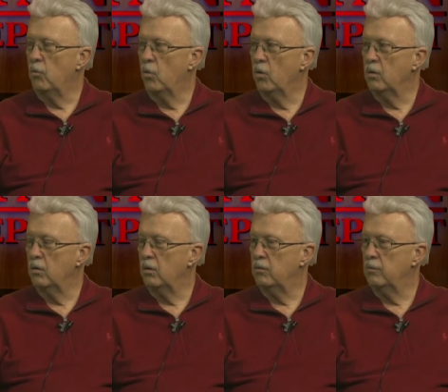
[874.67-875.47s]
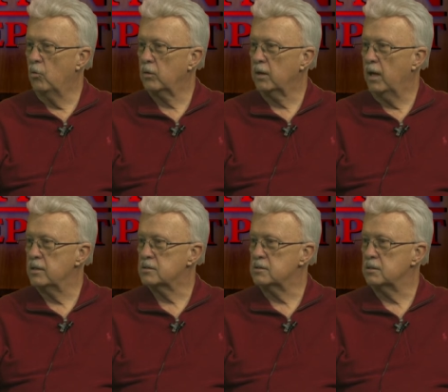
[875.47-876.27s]
more the more
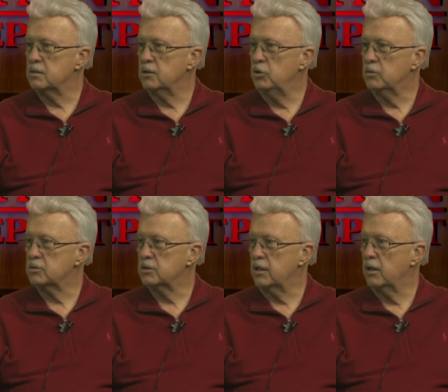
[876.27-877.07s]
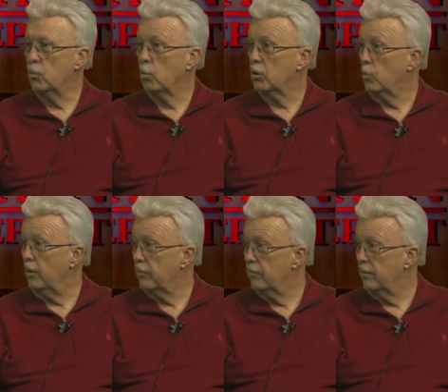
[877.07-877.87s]
guys that you can sit down and work
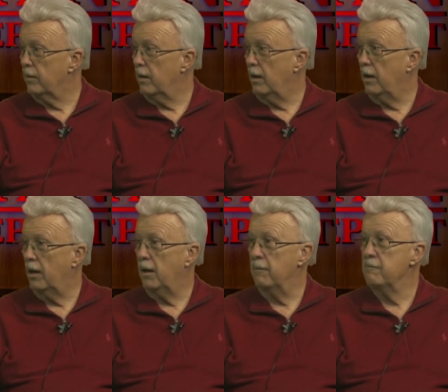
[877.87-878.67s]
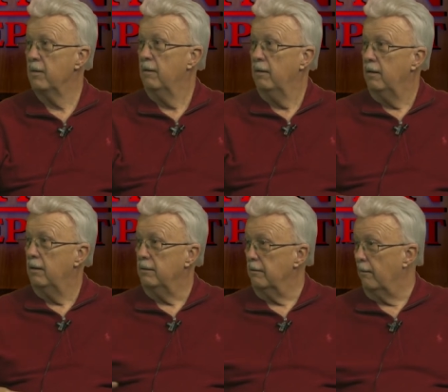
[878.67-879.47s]
with. Yeah. Um,
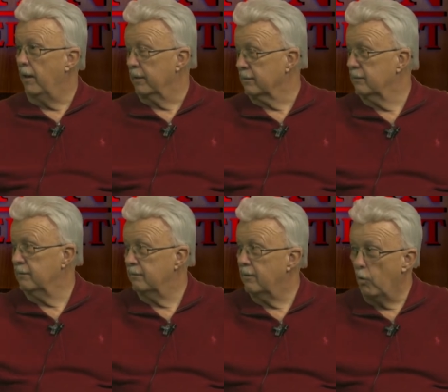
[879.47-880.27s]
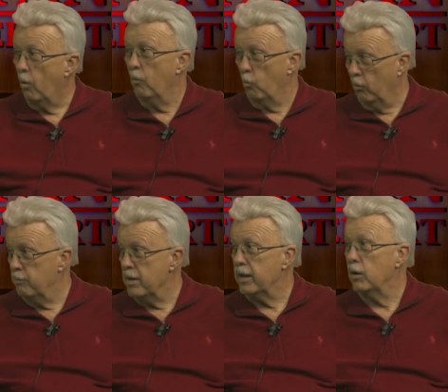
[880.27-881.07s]
you know, like
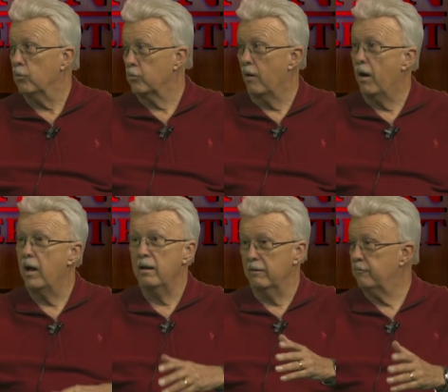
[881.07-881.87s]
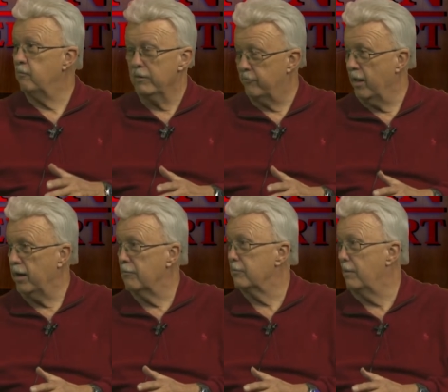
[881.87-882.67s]
with me, with Ron, mm. if, mm-hmm. if that
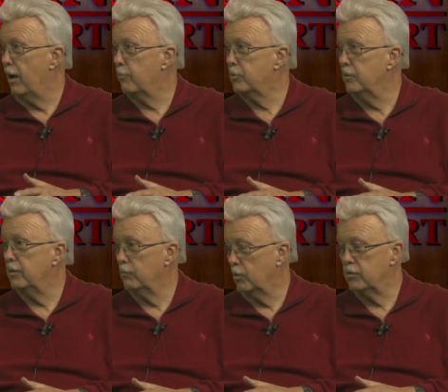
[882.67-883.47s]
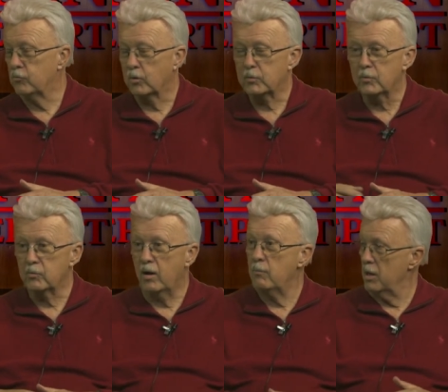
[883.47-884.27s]
ever opportunity, well, you've worked
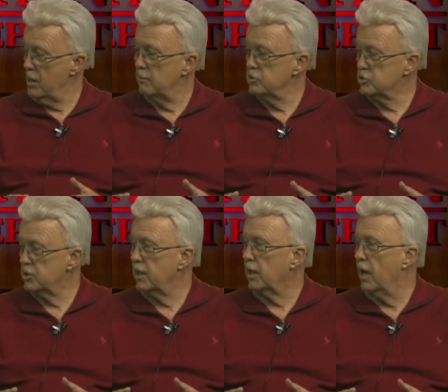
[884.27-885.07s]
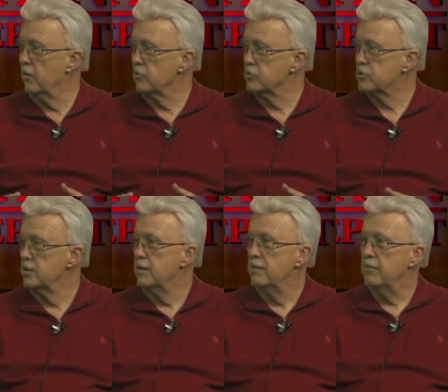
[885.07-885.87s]
with Ron, but I'm just saying others
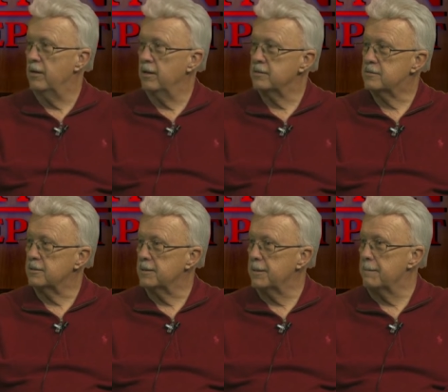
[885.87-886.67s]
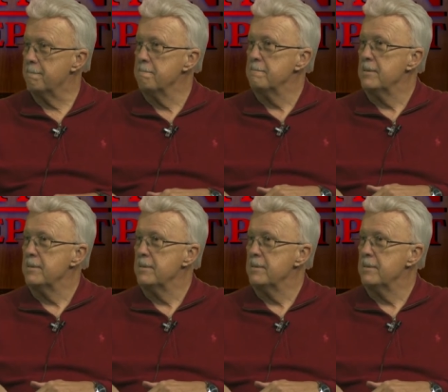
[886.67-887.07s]
mm. that um,